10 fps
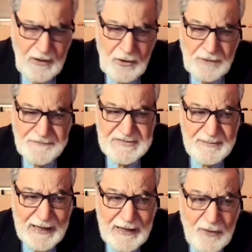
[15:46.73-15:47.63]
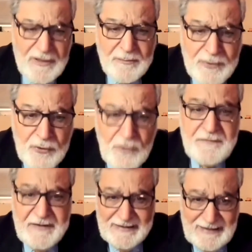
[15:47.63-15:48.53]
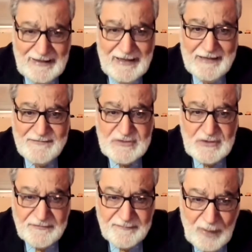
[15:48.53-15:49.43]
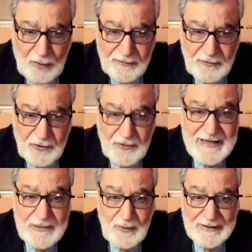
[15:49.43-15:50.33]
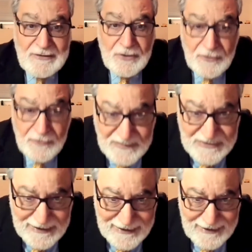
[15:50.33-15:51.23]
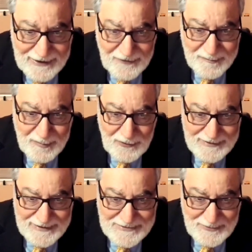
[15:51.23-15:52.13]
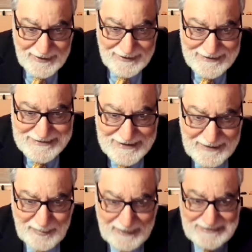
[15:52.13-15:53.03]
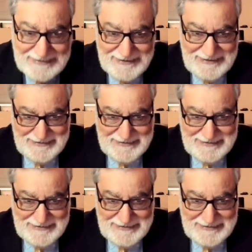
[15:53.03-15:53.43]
of somehow improving the lives of both on equal terms of both Israelis and Palestinians?